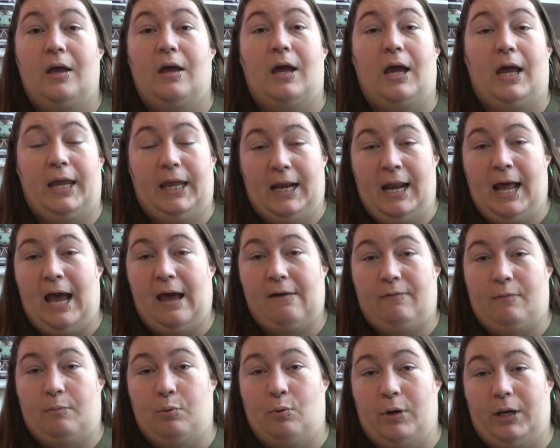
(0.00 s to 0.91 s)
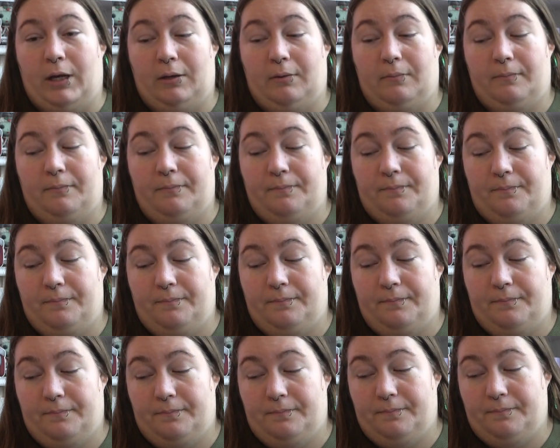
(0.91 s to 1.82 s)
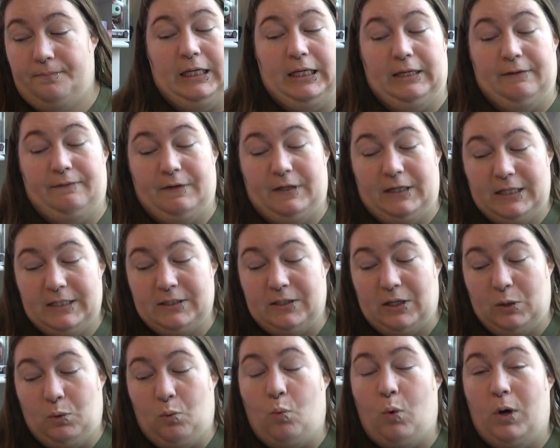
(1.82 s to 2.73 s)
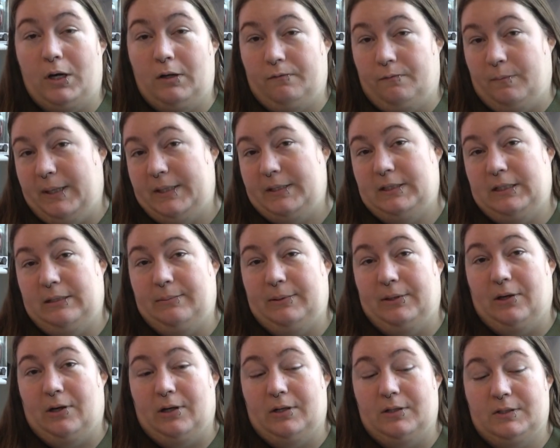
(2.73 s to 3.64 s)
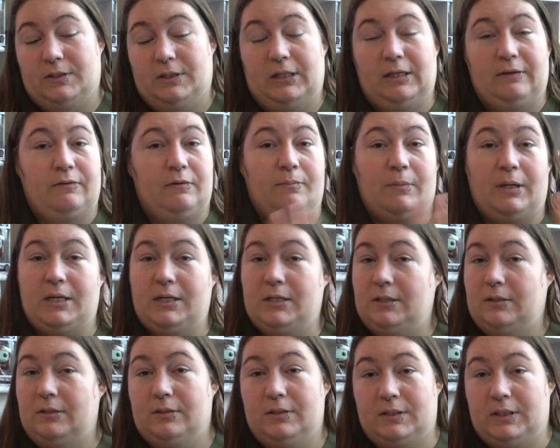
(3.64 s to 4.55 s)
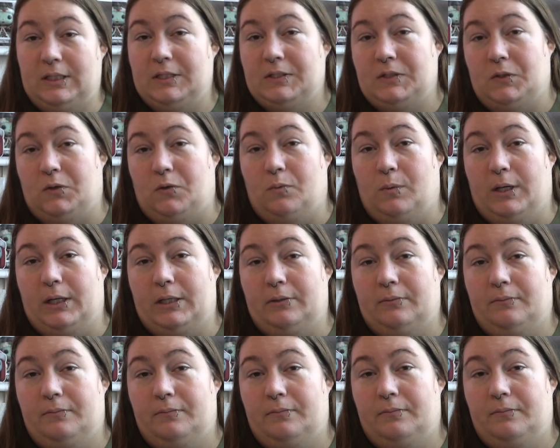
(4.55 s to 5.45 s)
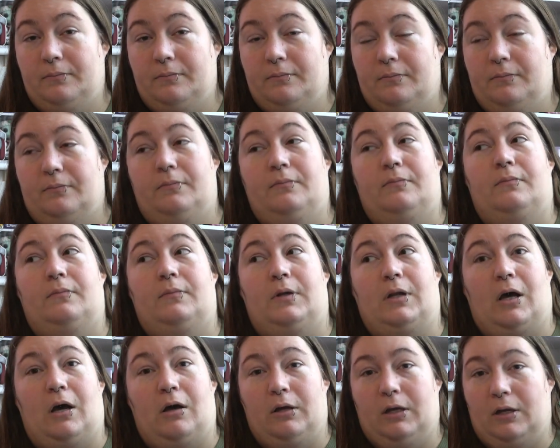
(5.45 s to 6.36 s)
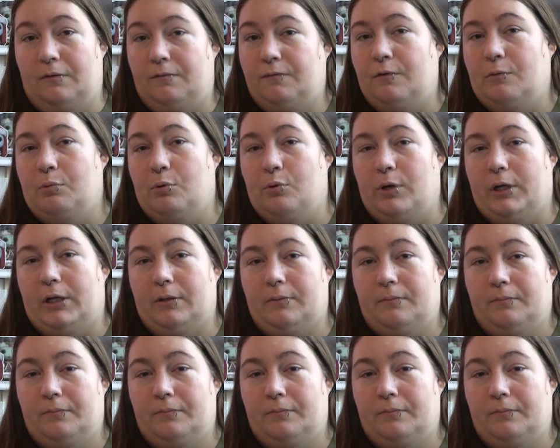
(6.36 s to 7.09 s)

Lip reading: I get half a point. If it is on one of my TBRs, even my seasonal one, I'll get a full point.